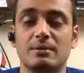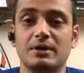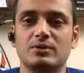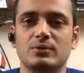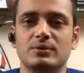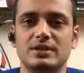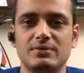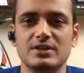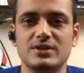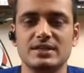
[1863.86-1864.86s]
coming to
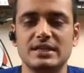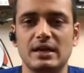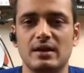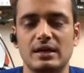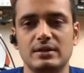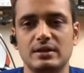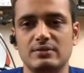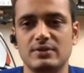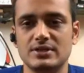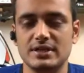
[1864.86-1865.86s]
TVS racing i think
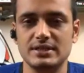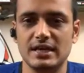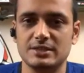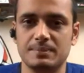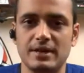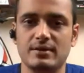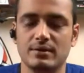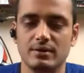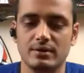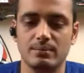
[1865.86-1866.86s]
TVS racing has played
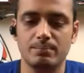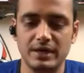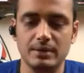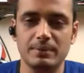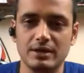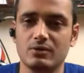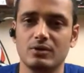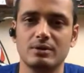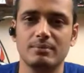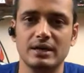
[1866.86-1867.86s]
a big big
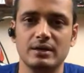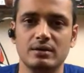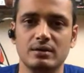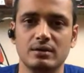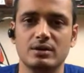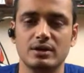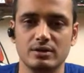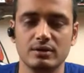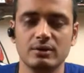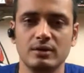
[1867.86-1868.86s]
role in my
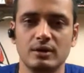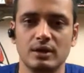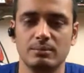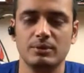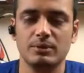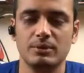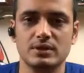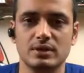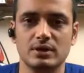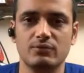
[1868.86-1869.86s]
career
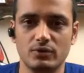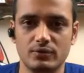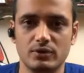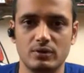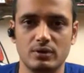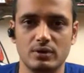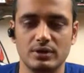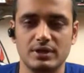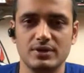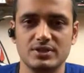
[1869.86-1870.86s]
because if not for
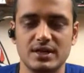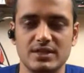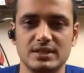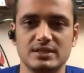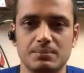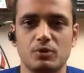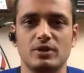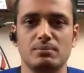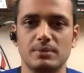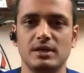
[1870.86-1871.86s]
TVS racing
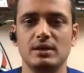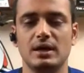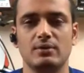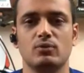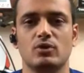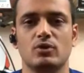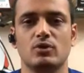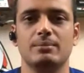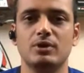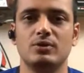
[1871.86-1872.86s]
supporting me i wouldn't
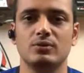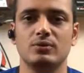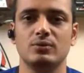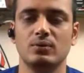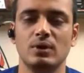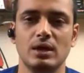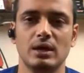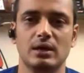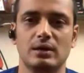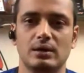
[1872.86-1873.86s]
be able to
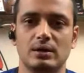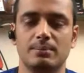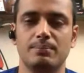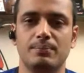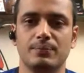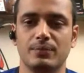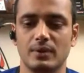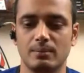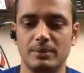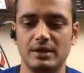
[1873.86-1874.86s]
uh,
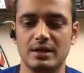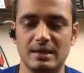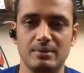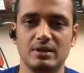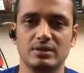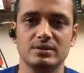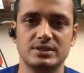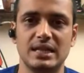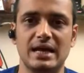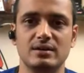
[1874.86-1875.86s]
be climbing
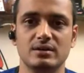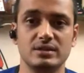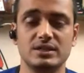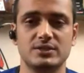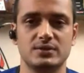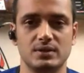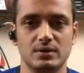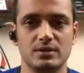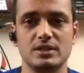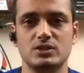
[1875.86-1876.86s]
this ladder this
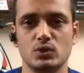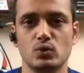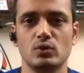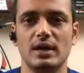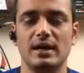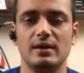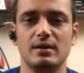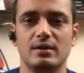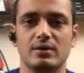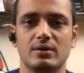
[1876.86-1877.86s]
uh, this soon
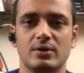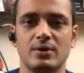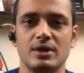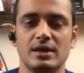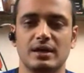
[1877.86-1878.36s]
and uh,